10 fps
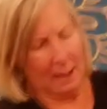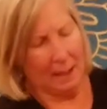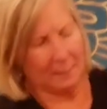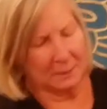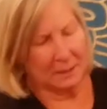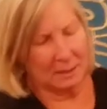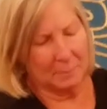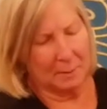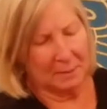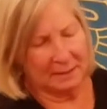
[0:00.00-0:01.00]
I'm going to come
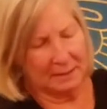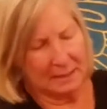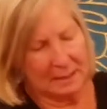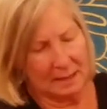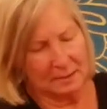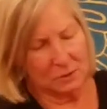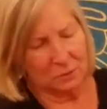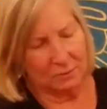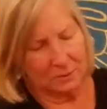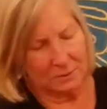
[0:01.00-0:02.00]
up on the
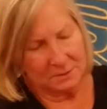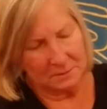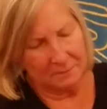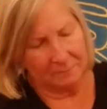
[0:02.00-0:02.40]
cervicals.